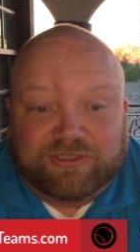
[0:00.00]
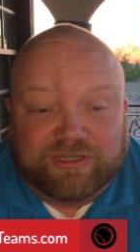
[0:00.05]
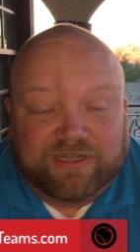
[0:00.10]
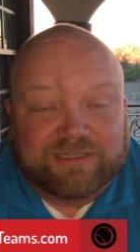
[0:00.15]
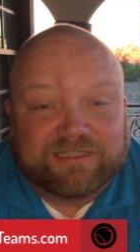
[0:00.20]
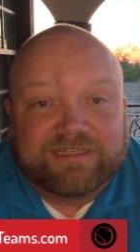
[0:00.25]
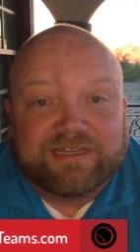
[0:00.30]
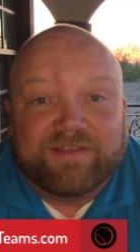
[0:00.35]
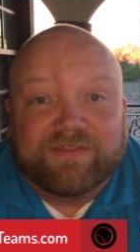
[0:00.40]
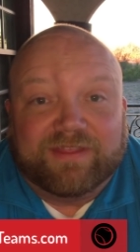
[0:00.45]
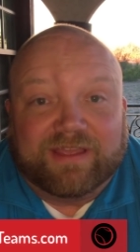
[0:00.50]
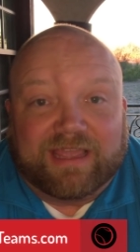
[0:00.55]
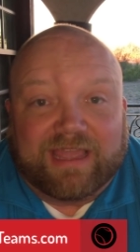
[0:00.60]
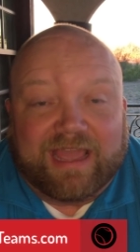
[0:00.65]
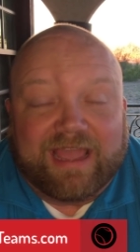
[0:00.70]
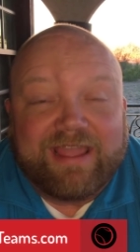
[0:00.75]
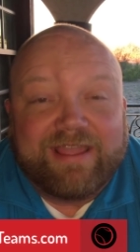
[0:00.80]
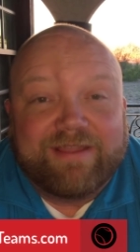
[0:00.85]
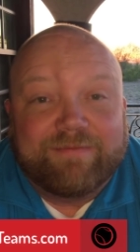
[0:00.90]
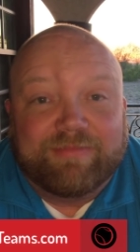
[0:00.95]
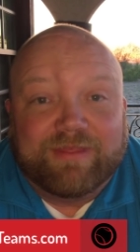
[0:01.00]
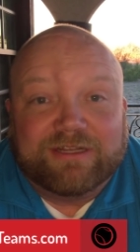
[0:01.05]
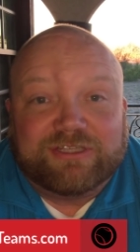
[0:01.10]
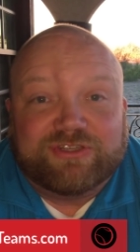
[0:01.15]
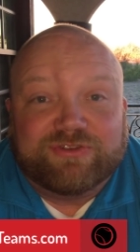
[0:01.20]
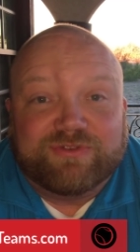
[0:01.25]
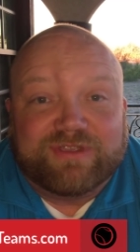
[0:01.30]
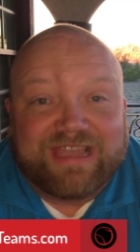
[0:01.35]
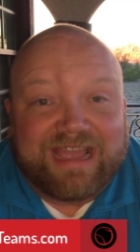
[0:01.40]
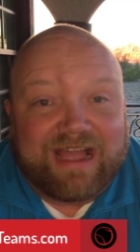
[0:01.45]
just in the game
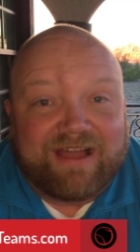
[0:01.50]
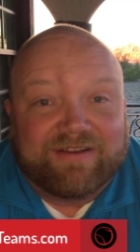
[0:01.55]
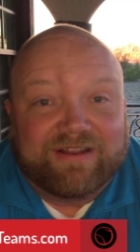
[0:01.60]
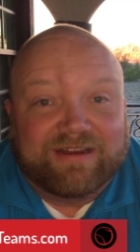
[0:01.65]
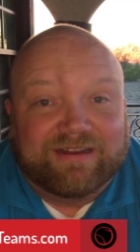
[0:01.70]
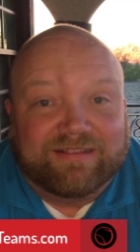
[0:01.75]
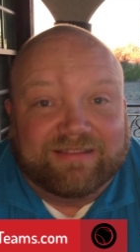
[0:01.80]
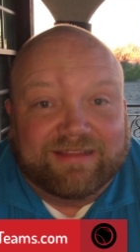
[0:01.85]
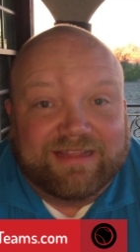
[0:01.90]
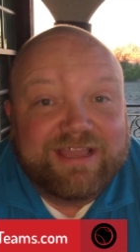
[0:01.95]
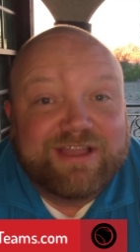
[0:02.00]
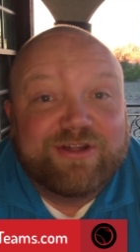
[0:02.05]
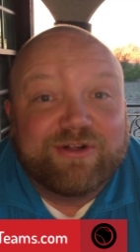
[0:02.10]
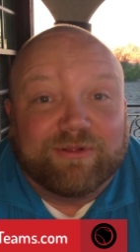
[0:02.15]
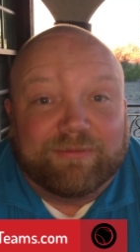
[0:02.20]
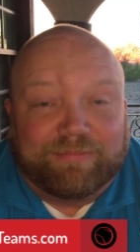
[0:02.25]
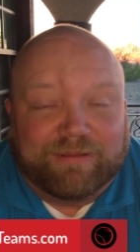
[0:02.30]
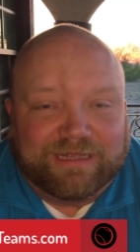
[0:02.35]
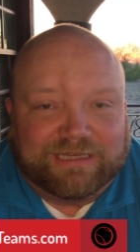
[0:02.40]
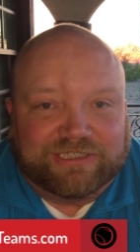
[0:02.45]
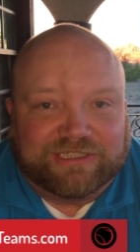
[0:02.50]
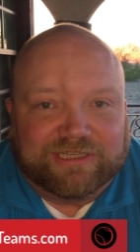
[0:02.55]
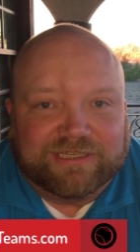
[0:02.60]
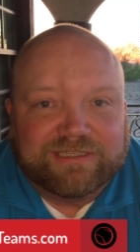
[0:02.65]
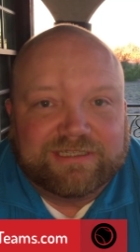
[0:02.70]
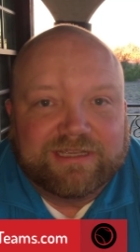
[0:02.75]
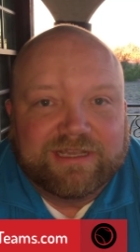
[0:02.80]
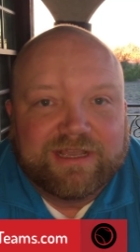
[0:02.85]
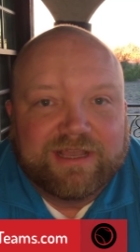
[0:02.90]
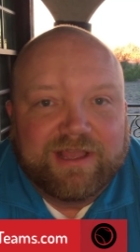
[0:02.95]
that you counted legal
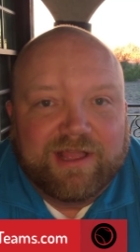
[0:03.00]
pitches.